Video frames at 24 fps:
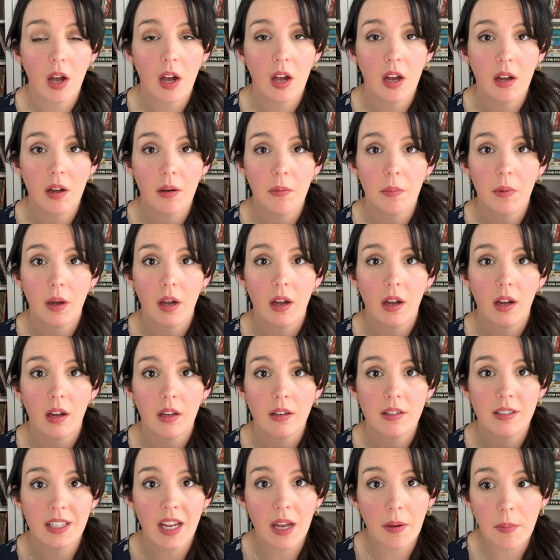um,
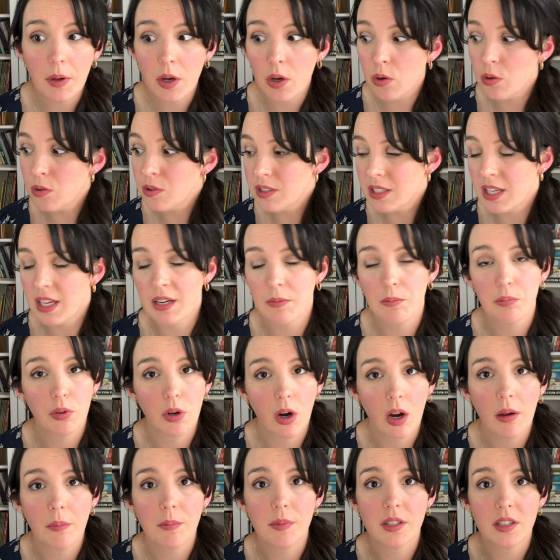demos and
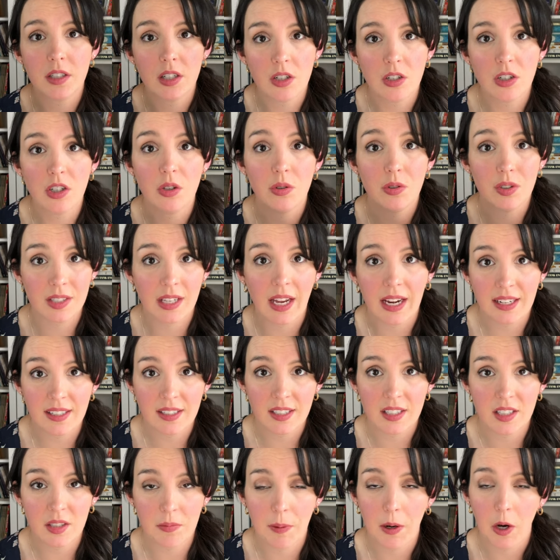prompts to do science
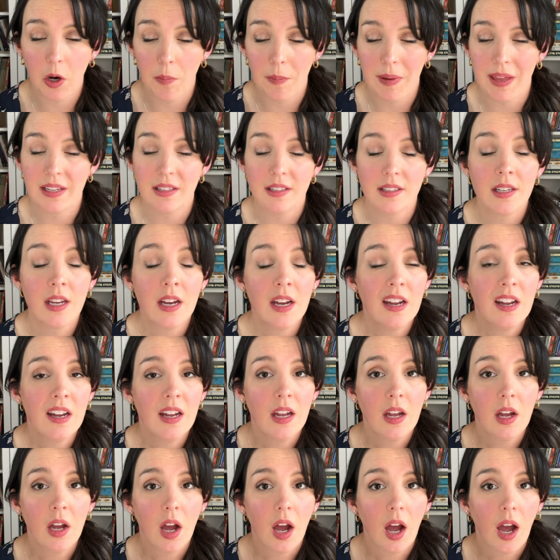experiments.
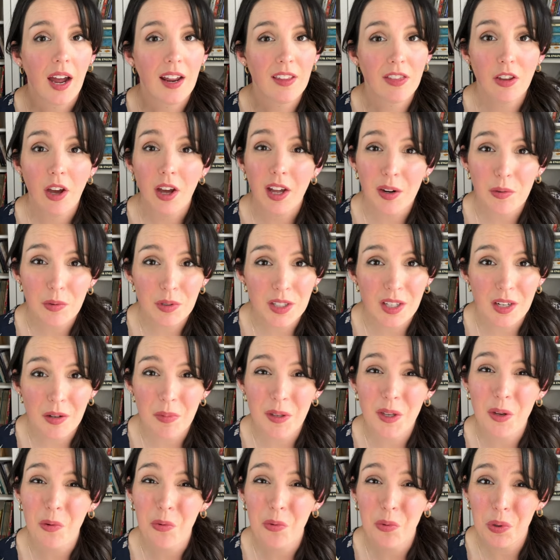I thought it was going to
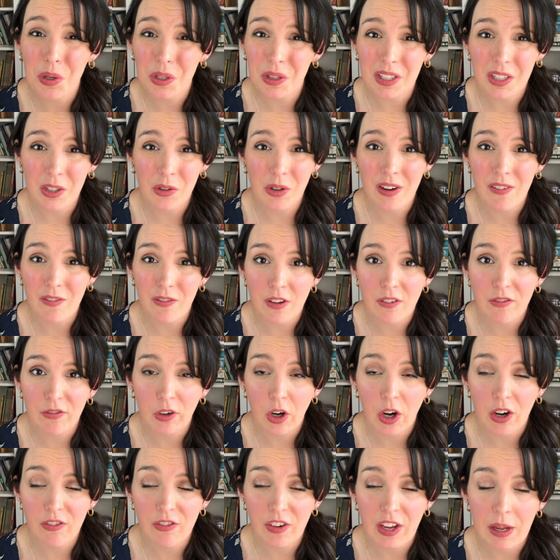be a really great fit for
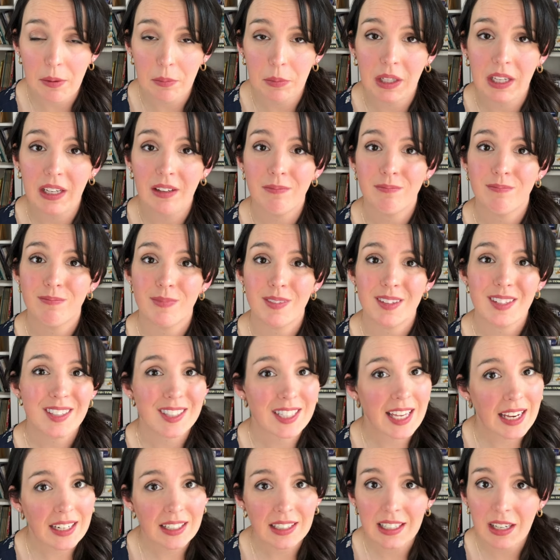our family.
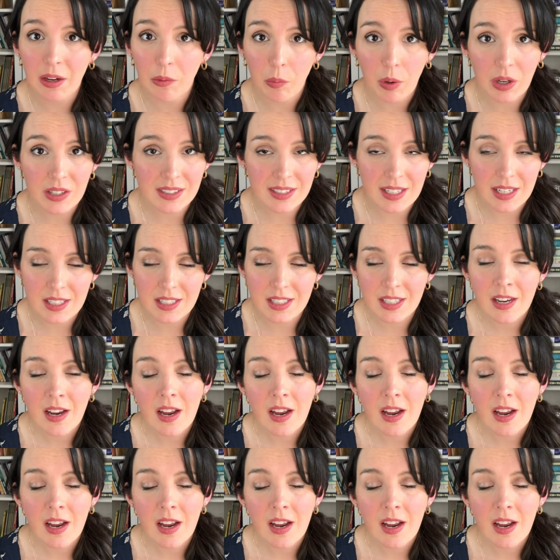Sadly, it wasn't.